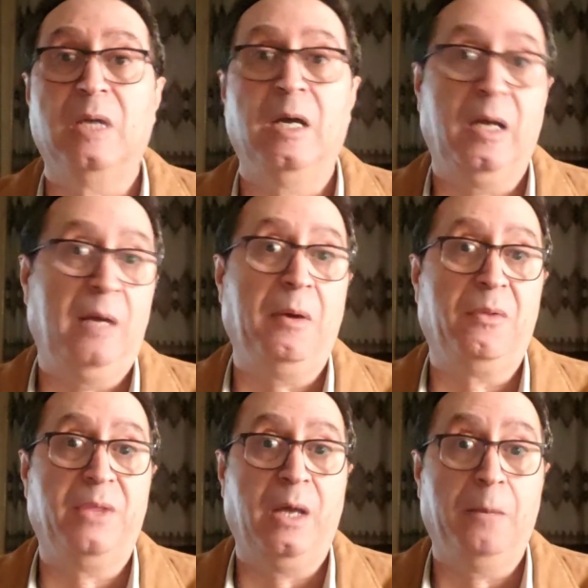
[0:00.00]

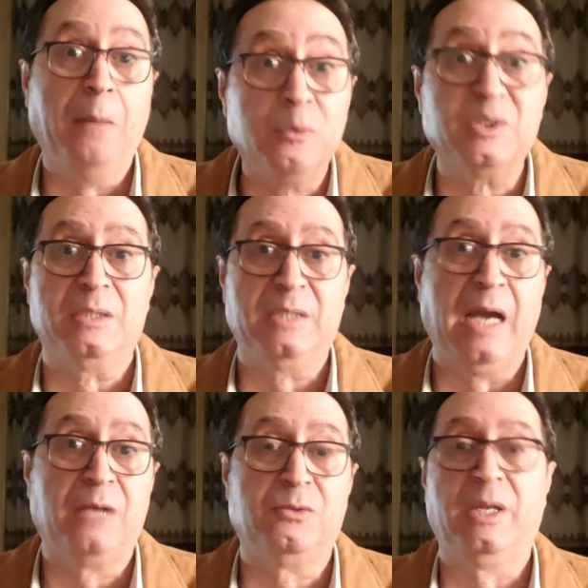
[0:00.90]
it
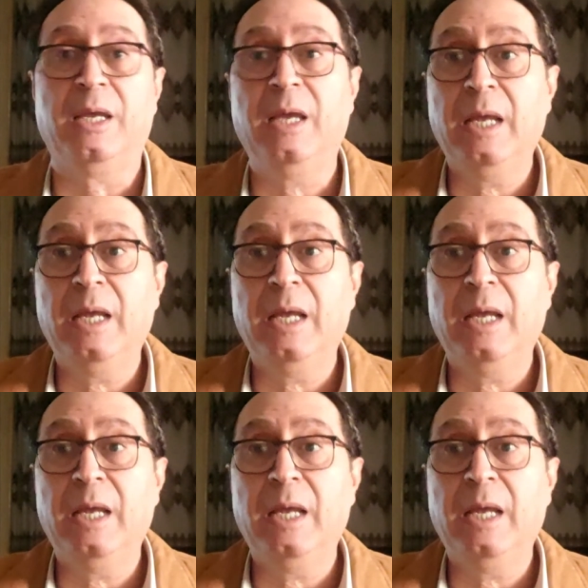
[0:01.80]
actually.